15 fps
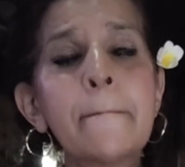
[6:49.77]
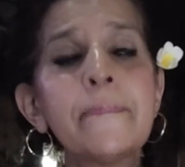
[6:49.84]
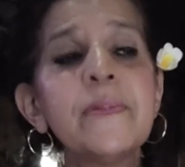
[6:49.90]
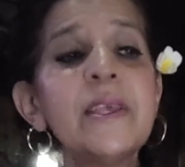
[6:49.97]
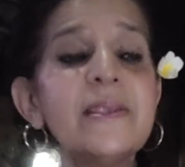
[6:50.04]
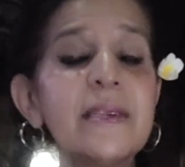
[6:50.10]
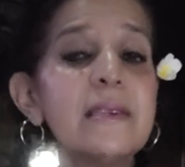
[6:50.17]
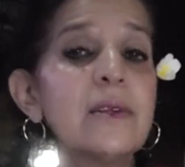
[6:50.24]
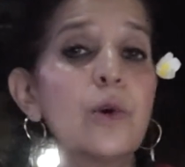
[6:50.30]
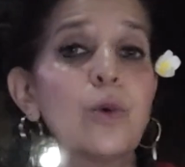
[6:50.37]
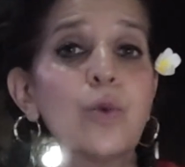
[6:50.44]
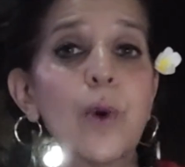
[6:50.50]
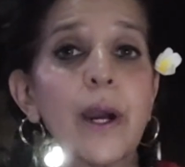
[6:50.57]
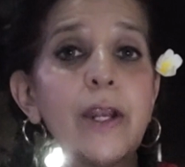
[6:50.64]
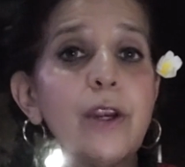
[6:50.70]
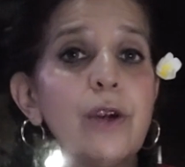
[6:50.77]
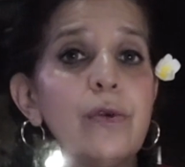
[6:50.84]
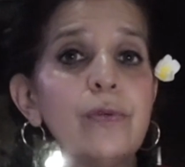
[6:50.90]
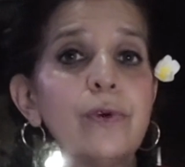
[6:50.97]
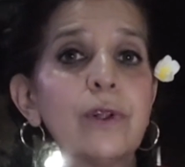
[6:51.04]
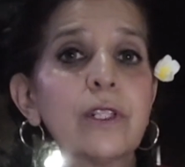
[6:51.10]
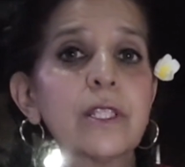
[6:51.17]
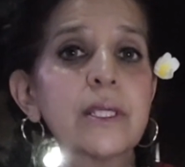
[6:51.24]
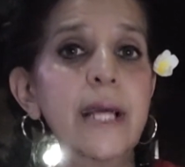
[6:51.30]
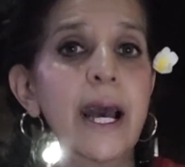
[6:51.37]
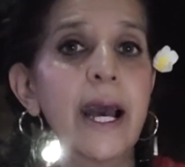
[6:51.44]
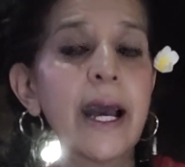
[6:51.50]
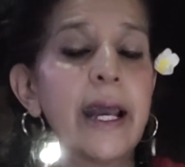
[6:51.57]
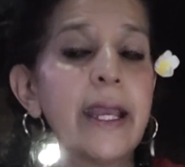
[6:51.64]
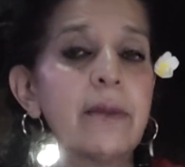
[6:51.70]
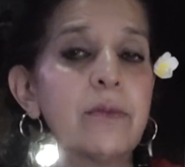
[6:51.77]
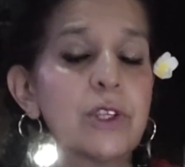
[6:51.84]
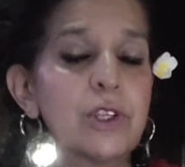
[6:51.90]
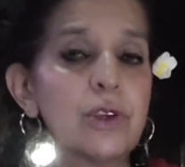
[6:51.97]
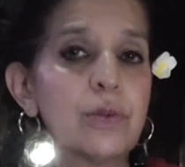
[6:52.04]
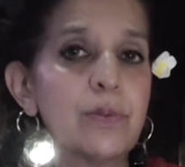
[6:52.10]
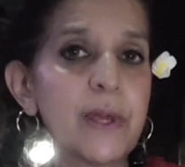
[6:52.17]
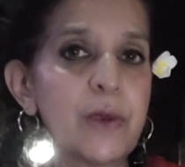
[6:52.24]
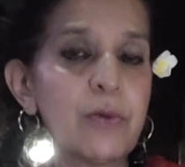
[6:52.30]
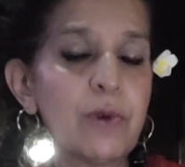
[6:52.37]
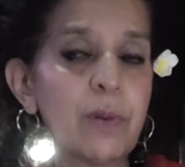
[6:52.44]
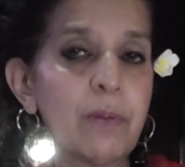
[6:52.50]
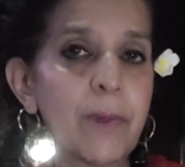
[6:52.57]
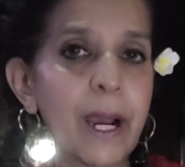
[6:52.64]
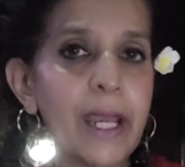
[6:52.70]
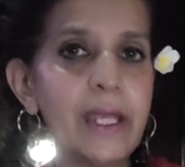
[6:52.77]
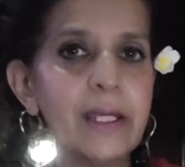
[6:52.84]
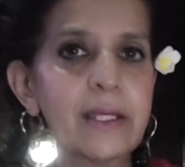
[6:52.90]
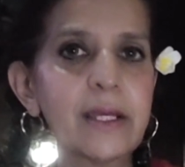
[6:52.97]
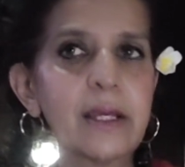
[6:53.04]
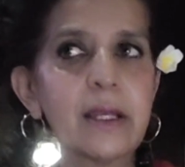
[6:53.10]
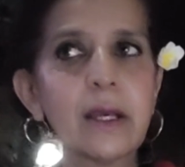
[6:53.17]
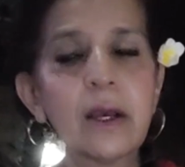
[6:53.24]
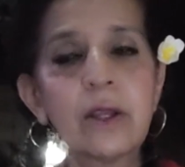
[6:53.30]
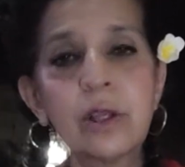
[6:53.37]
this is a wonderful time to be reminded,